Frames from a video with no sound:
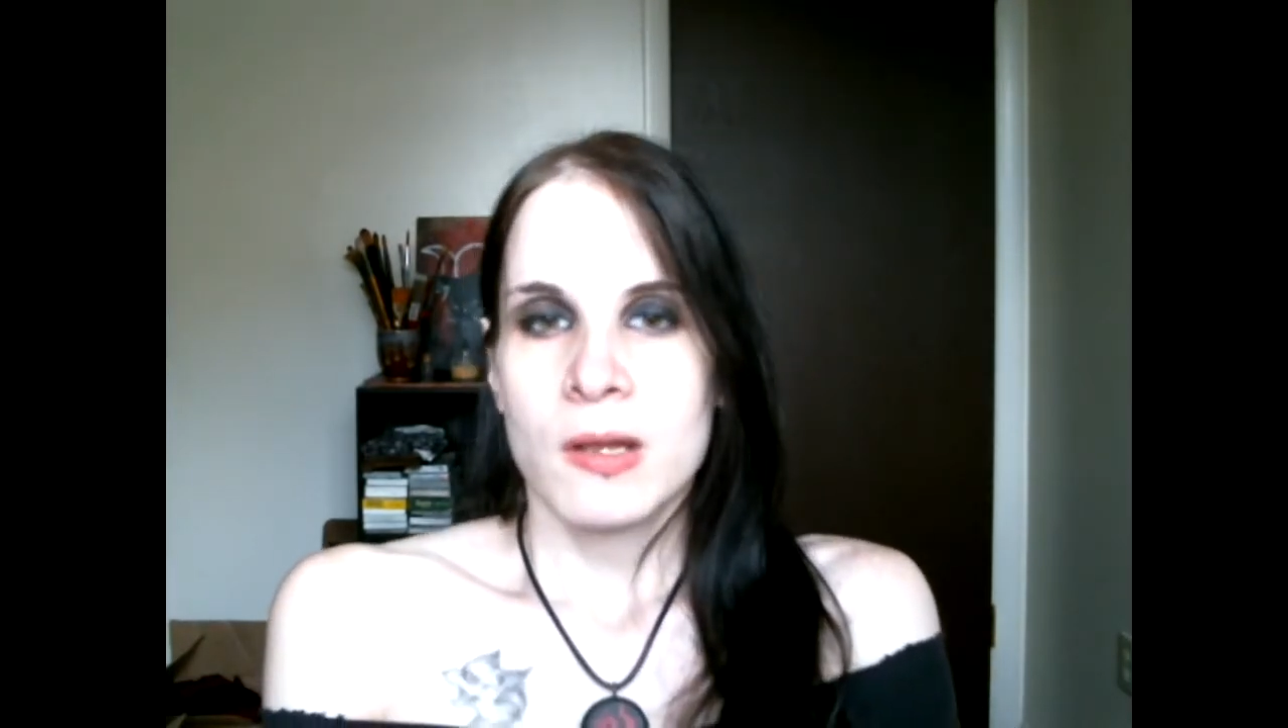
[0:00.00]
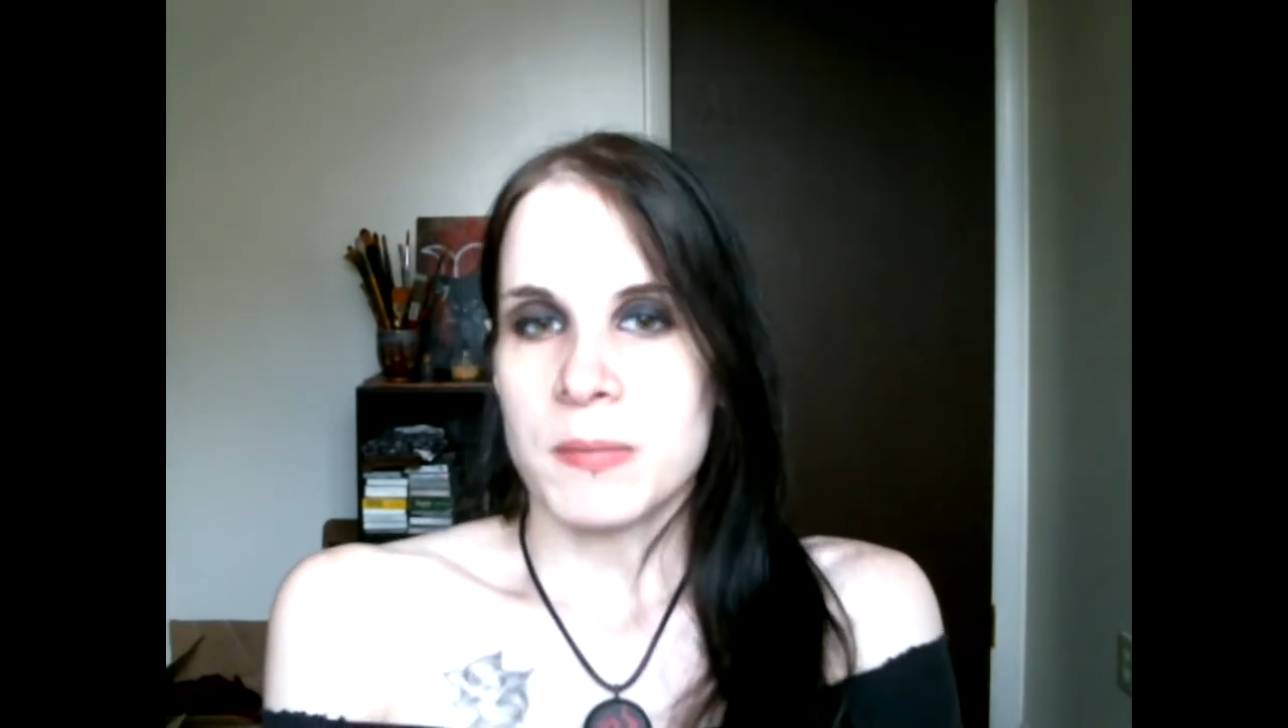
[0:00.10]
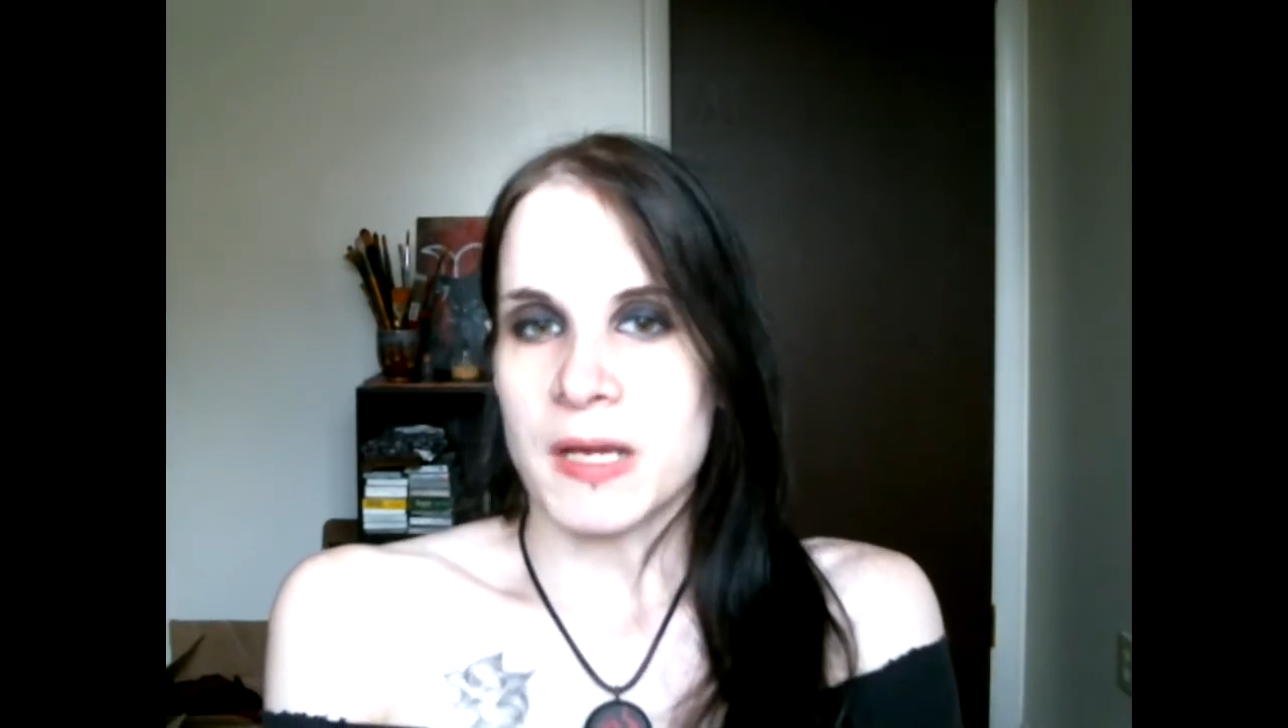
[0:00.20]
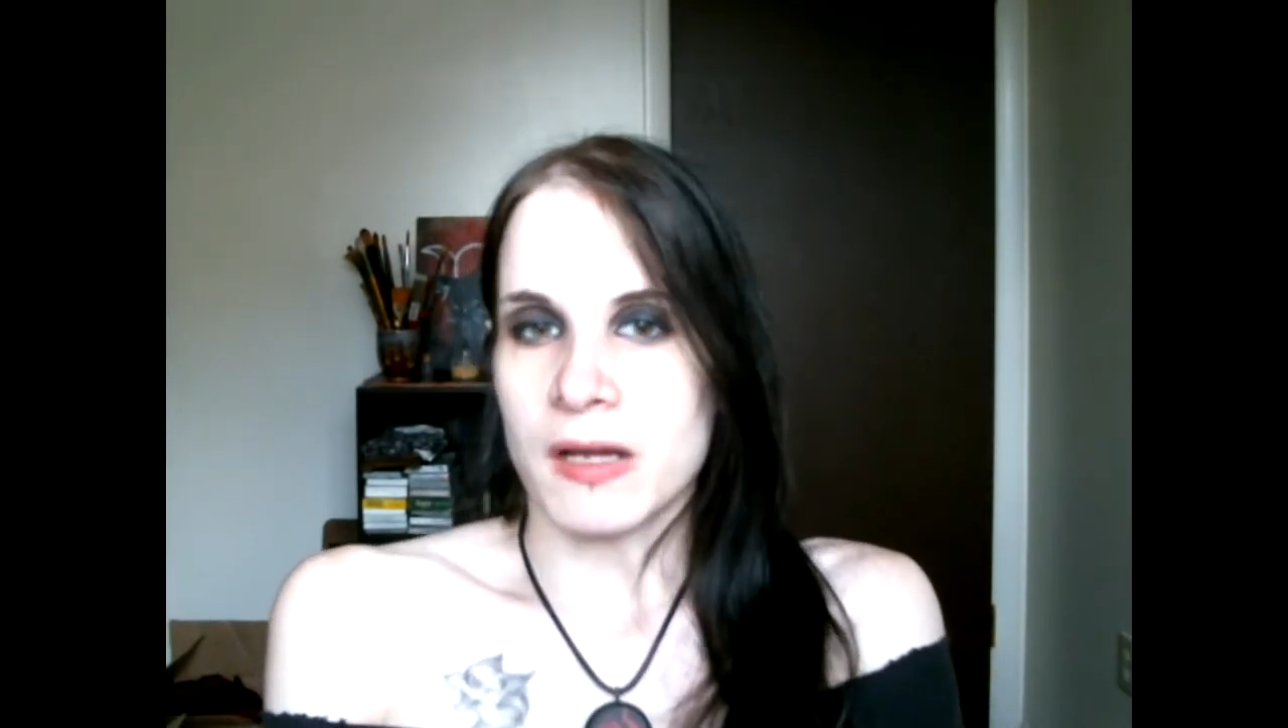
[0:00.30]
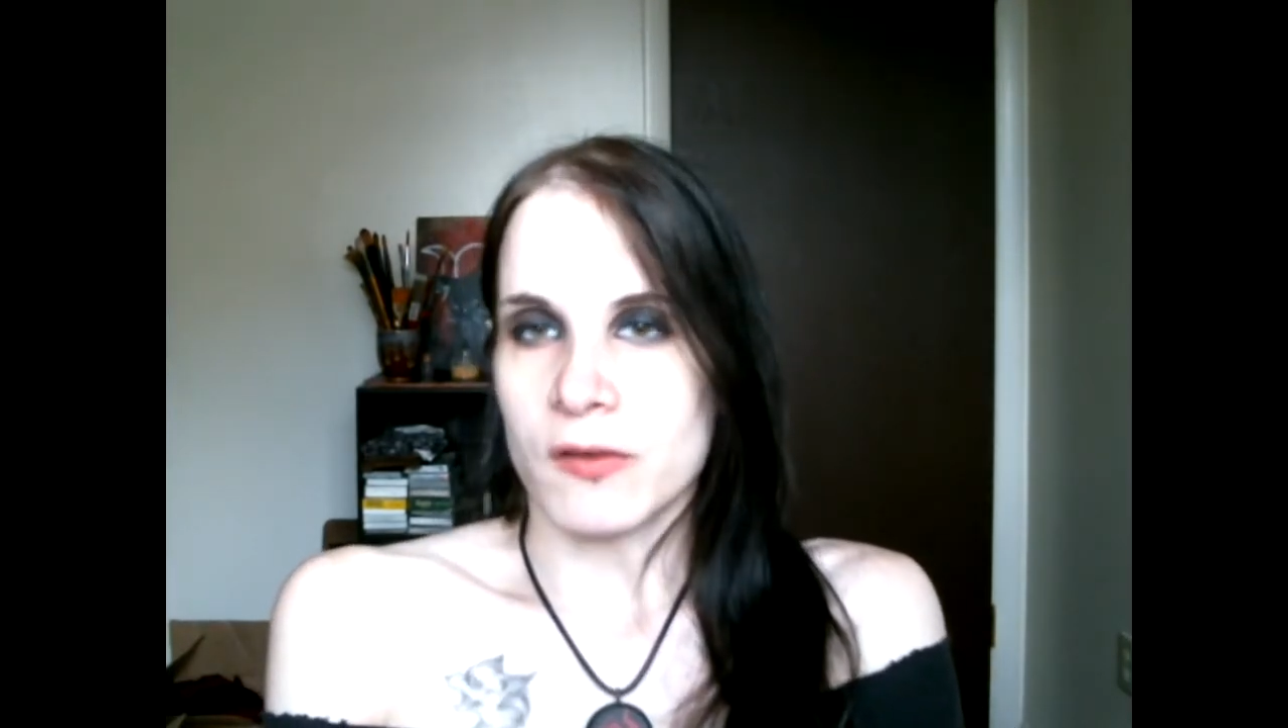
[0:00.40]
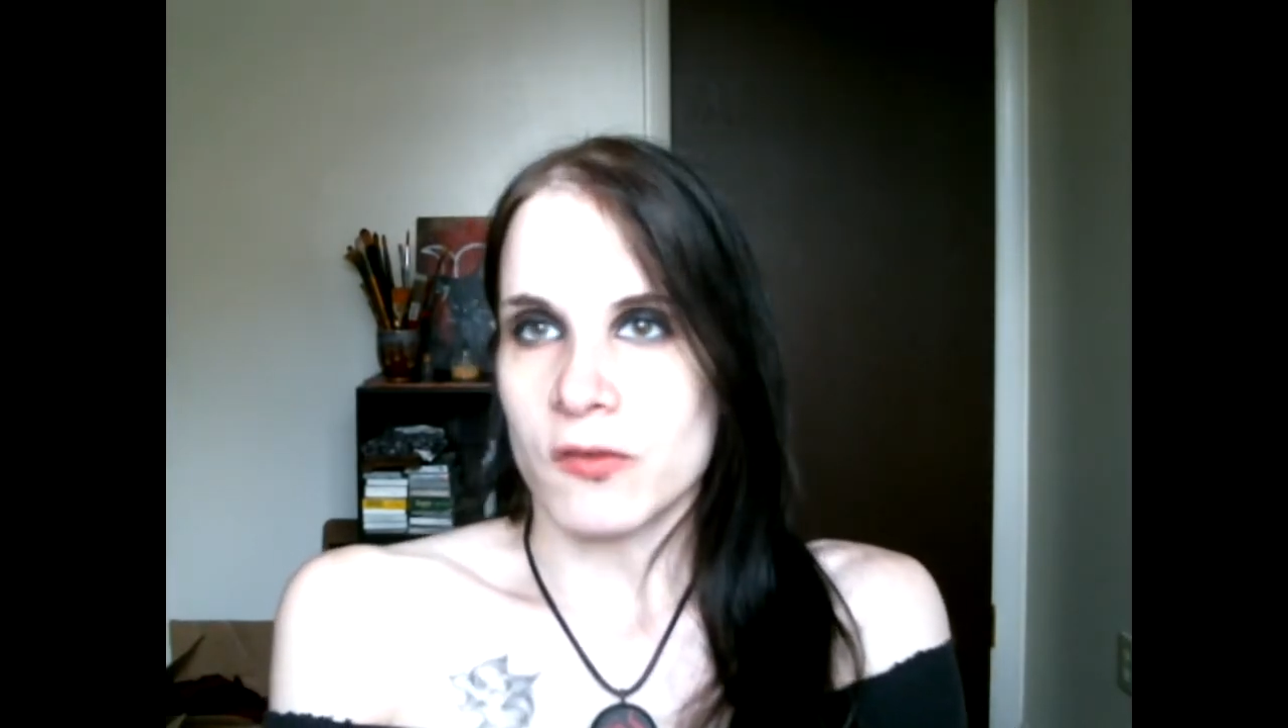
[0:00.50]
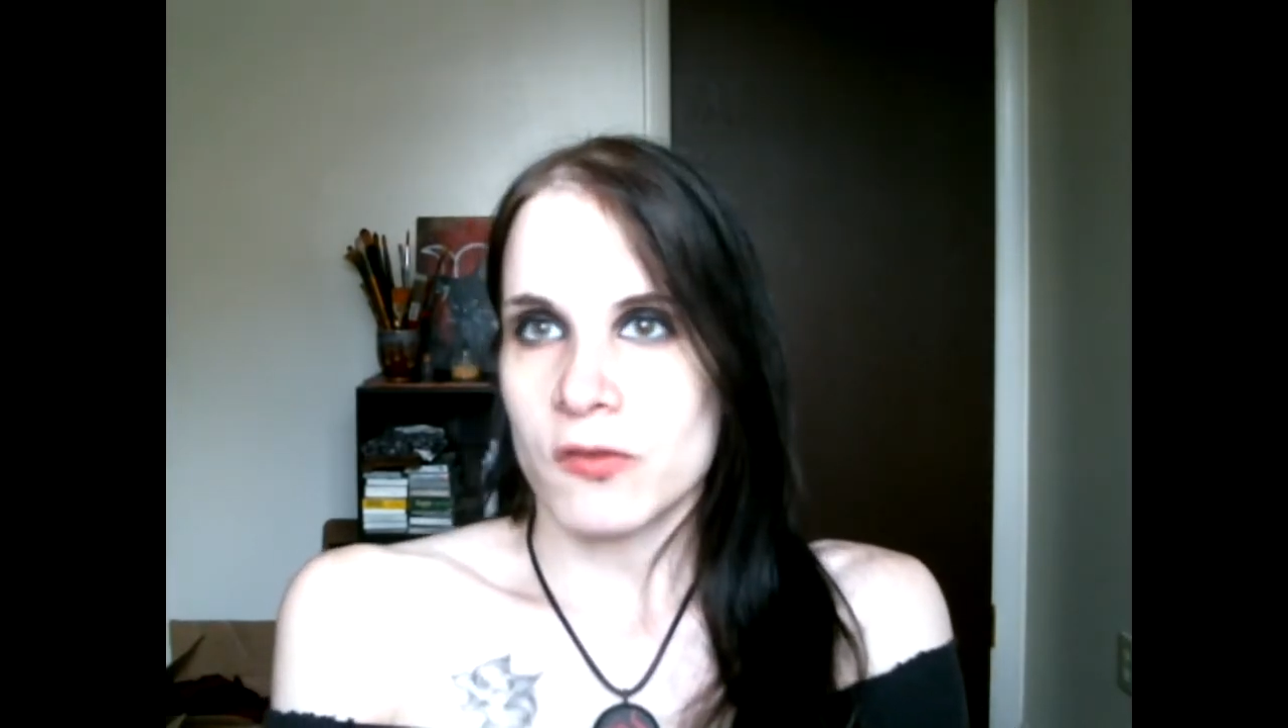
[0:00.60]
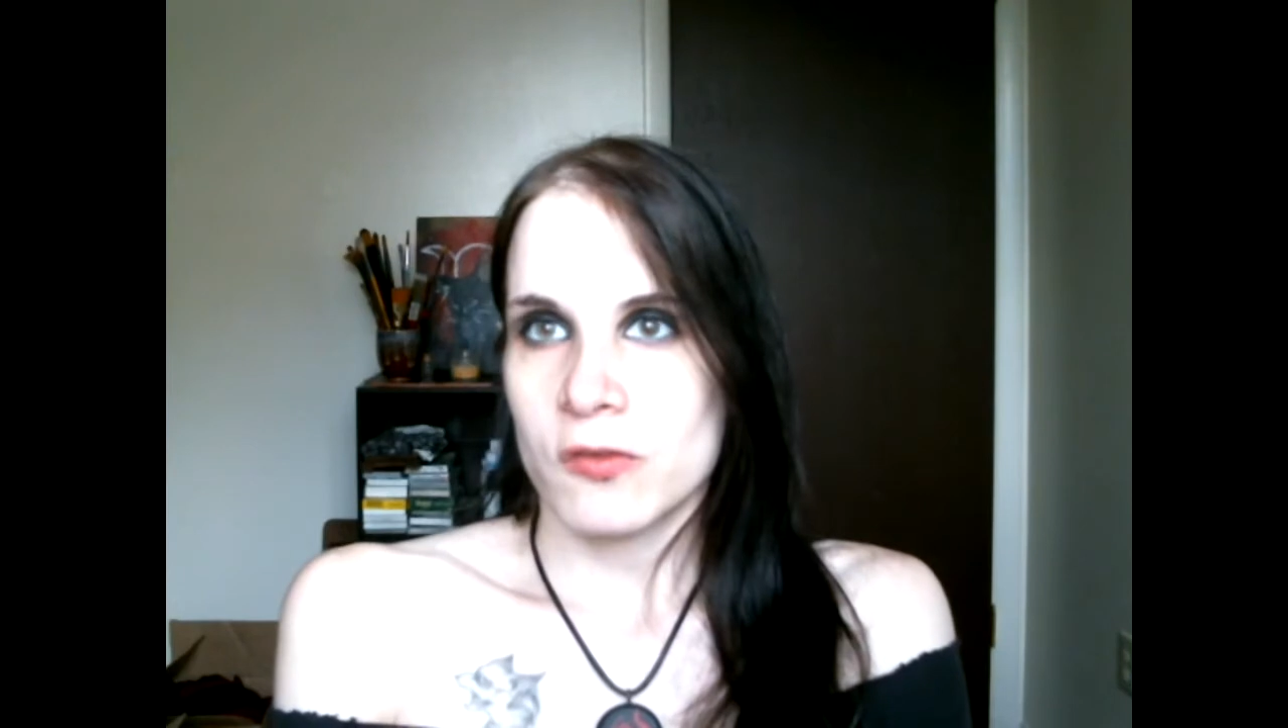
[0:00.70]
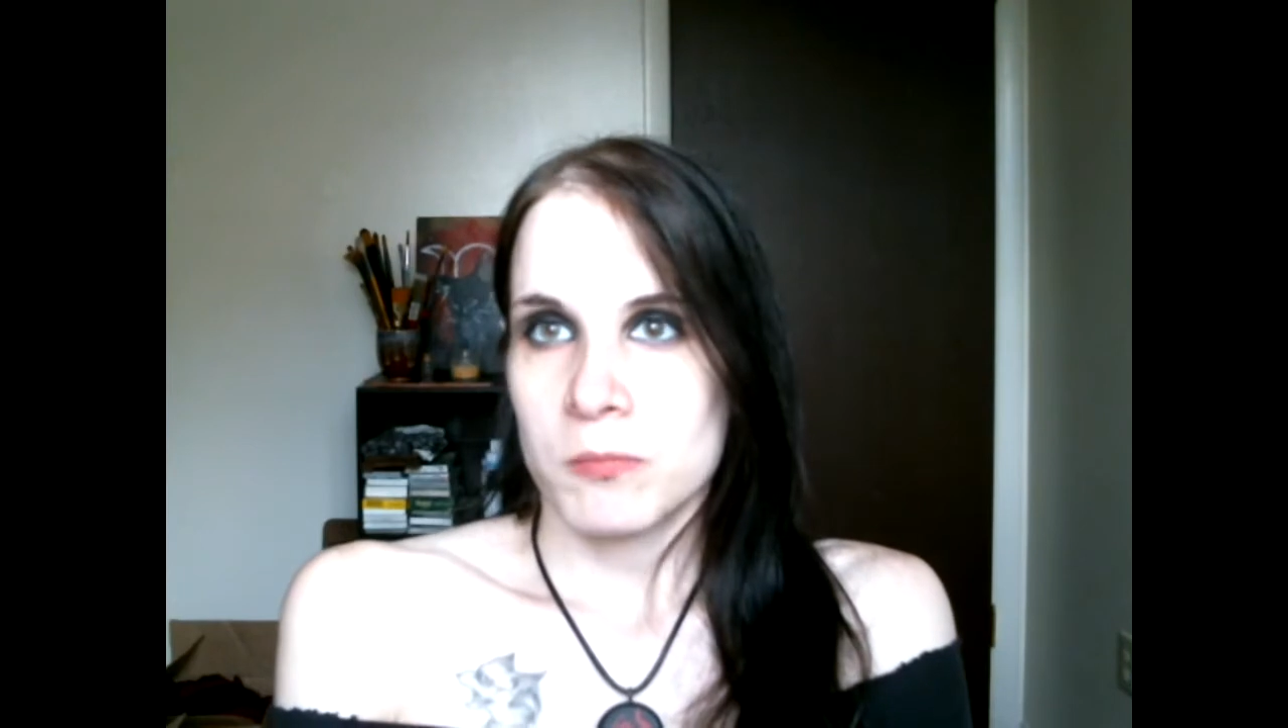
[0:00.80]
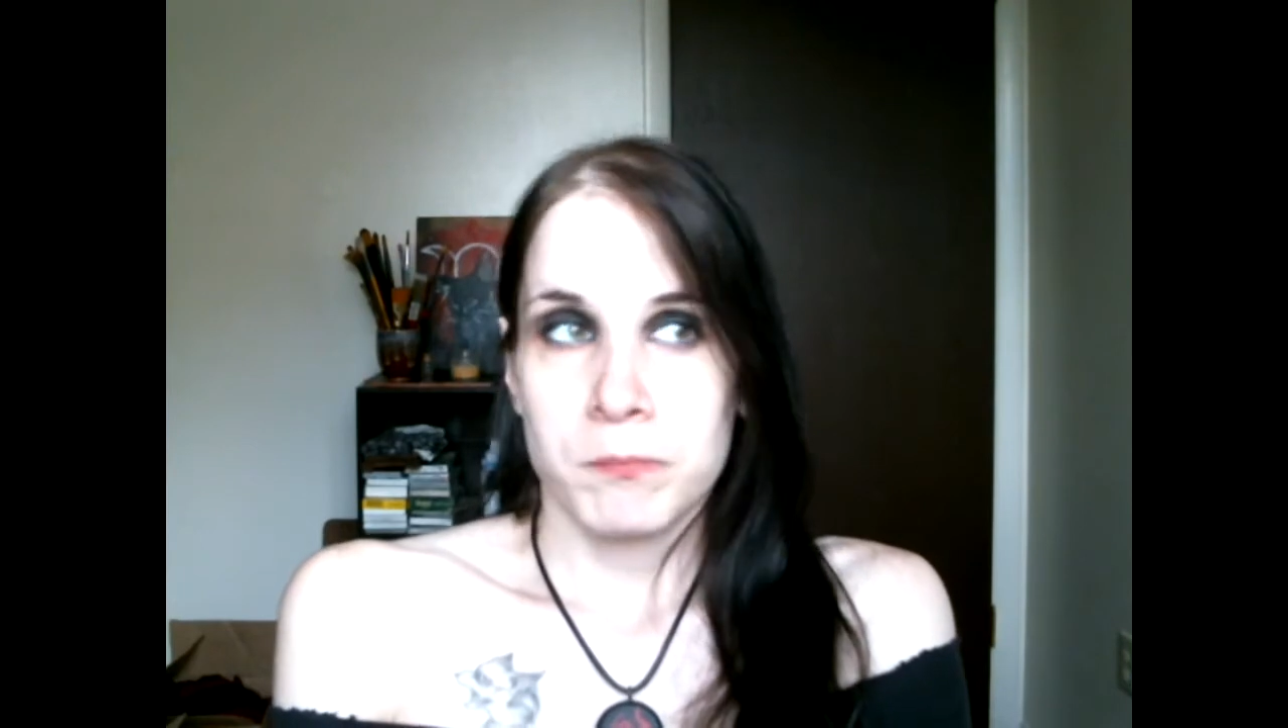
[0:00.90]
Because